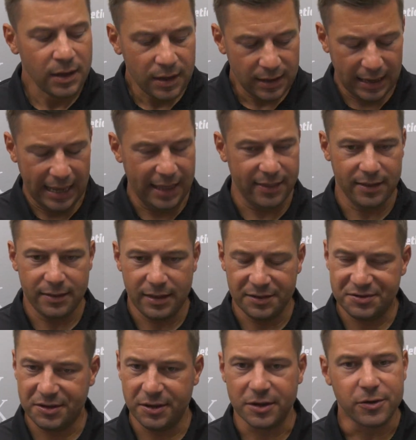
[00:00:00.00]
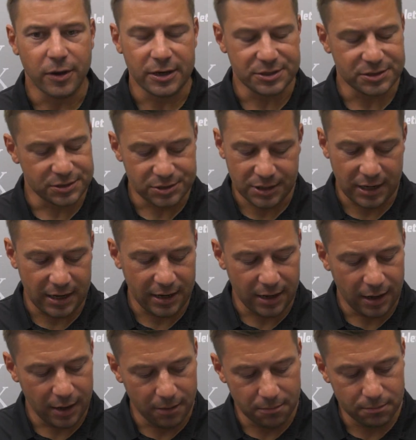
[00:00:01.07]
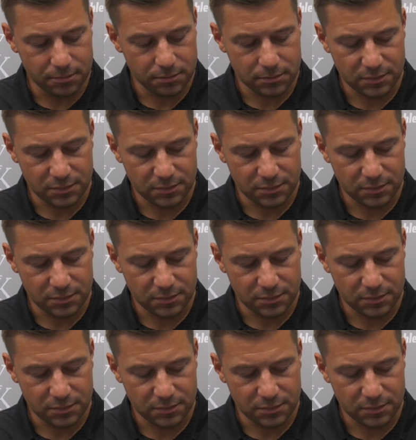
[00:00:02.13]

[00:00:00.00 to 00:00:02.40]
Yeah, that's a good question, John.